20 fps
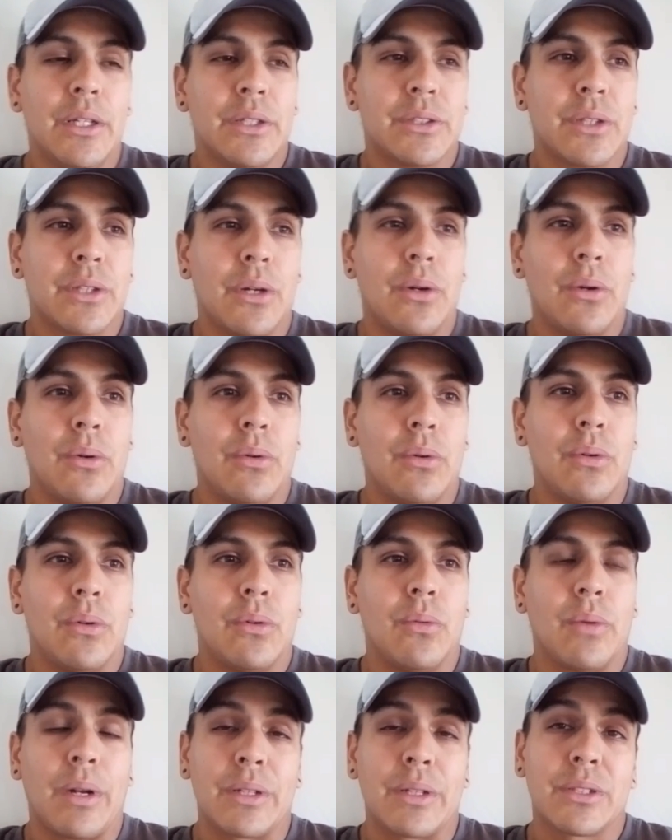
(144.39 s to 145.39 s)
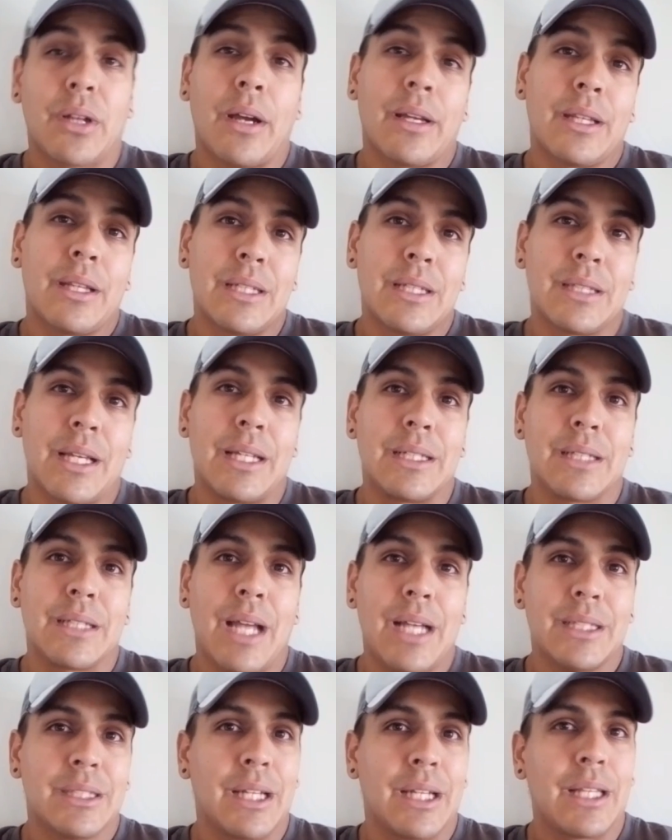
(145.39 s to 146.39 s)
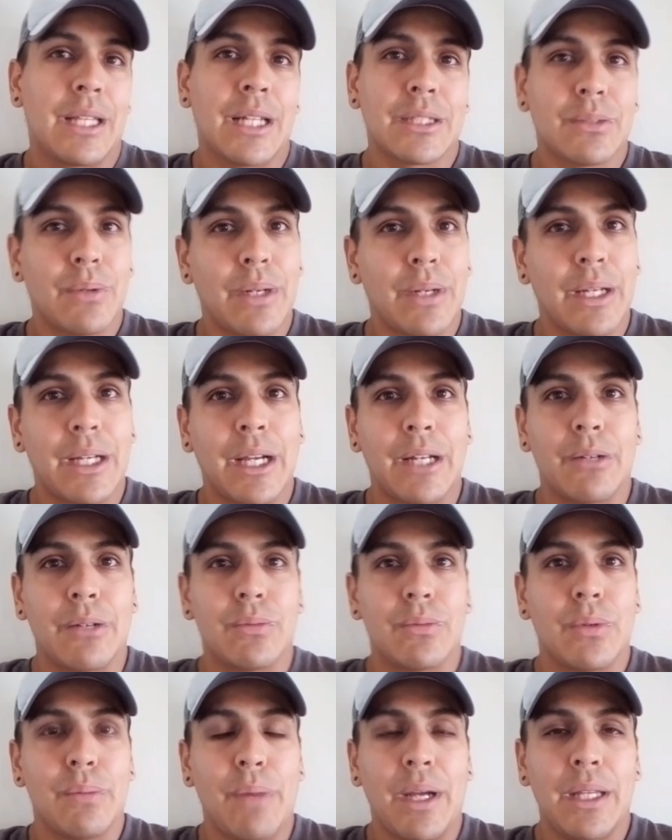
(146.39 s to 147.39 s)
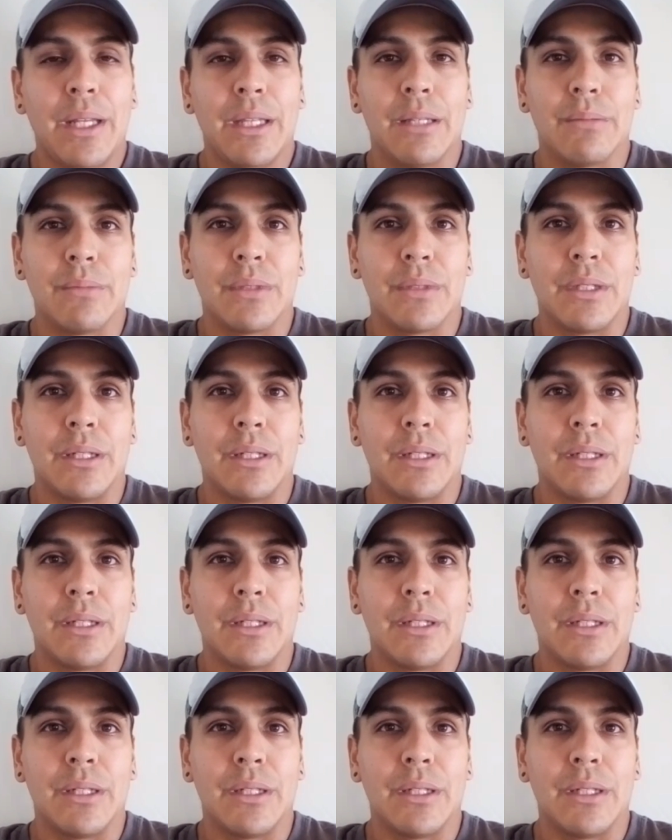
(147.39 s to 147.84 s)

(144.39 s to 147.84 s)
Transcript: So when I was talking to these ladies last night, that's what I kind of remind them.